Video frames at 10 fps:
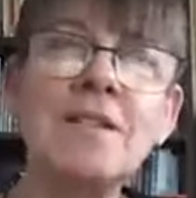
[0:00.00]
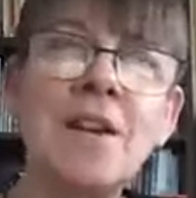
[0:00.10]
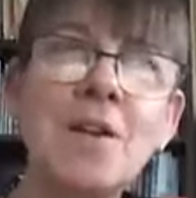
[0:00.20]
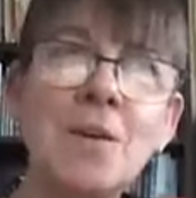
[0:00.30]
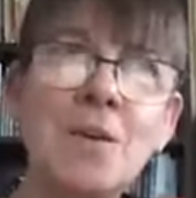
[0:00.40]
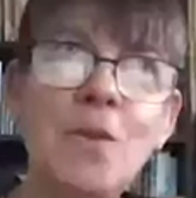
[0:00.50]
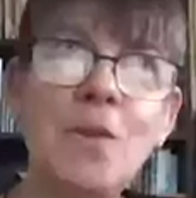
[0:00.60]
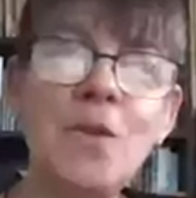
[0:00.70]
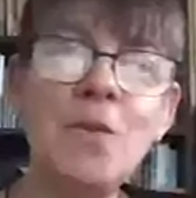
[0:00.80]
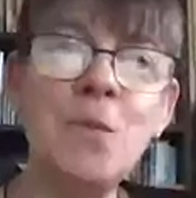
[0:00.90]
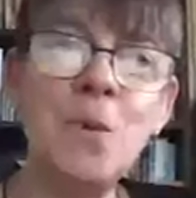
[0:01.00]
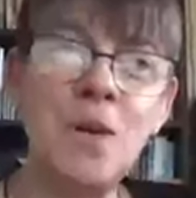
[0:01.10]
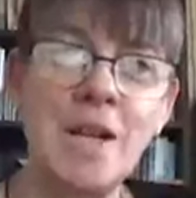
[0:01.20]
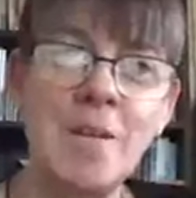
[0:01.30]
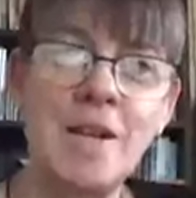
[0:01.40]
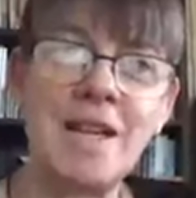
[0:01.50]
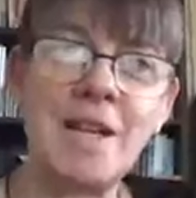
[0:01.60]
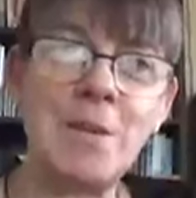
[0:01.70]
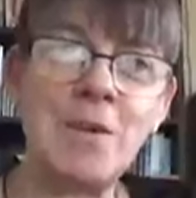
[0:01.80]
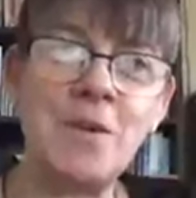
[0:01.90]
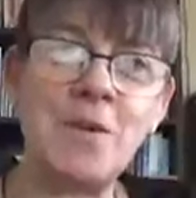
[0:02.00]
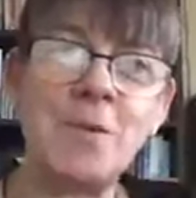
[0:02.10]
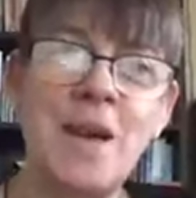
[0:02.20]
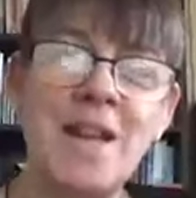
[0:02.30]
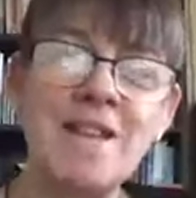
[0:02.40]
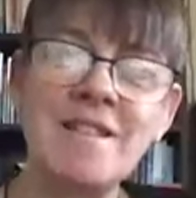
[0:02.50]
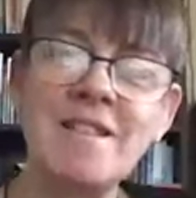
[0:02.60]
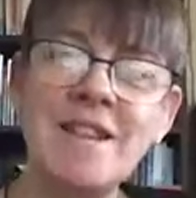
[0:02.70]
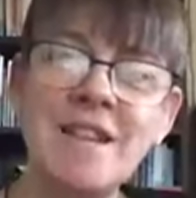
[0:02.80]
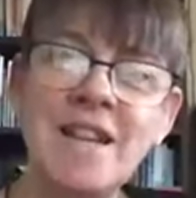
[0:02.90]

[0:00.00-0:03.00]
So this morning, when I had a bit of space,